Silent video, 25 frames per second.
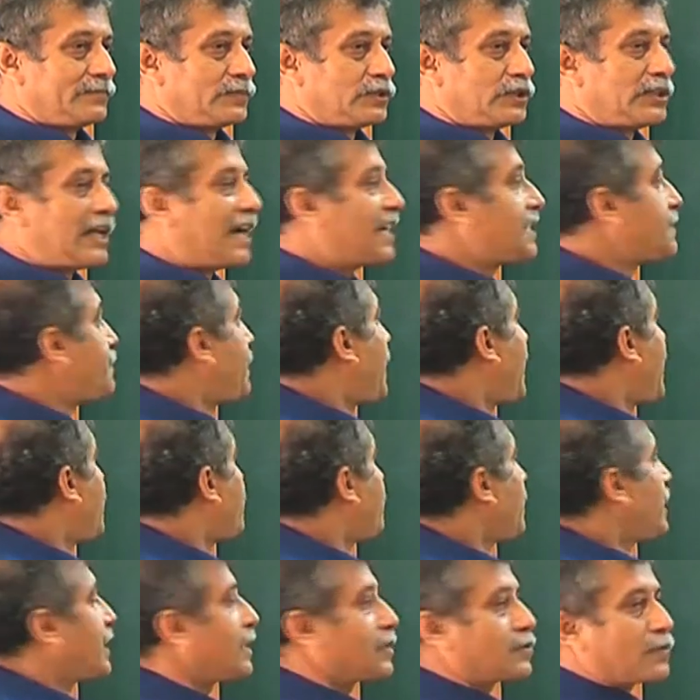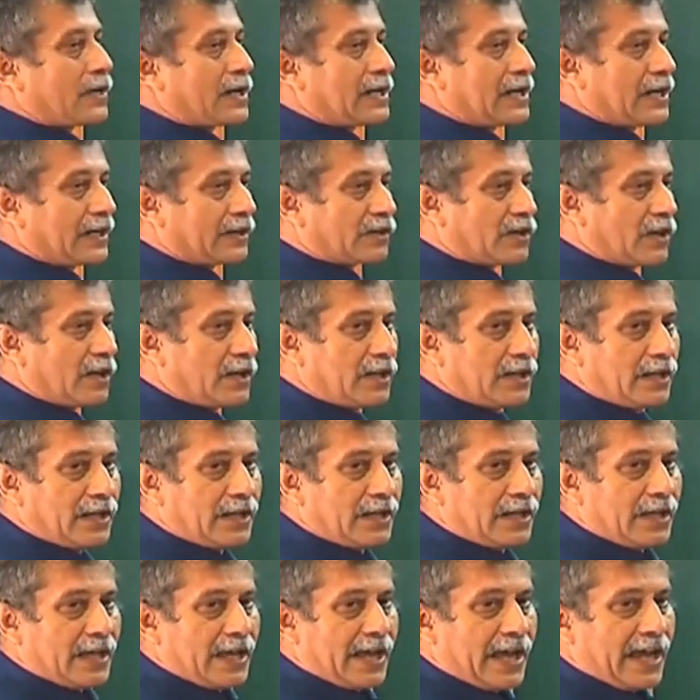So, that is my n minus 1 electron
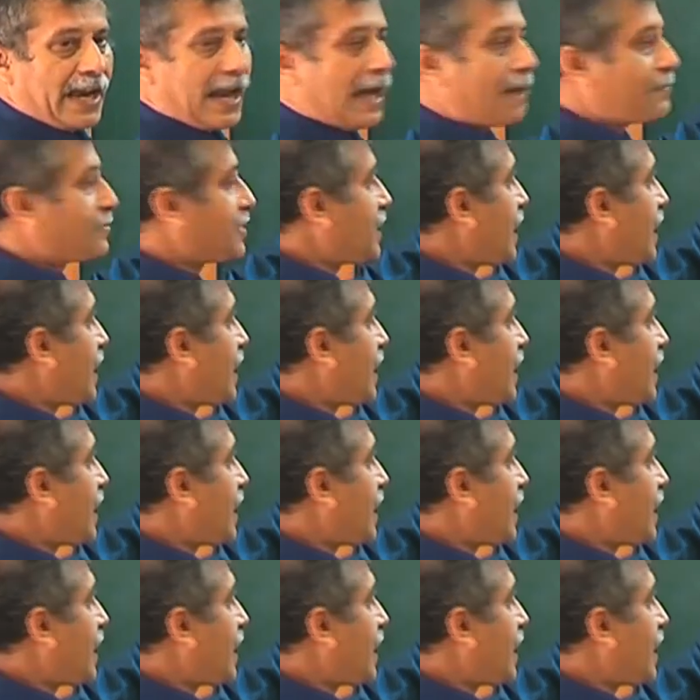and I am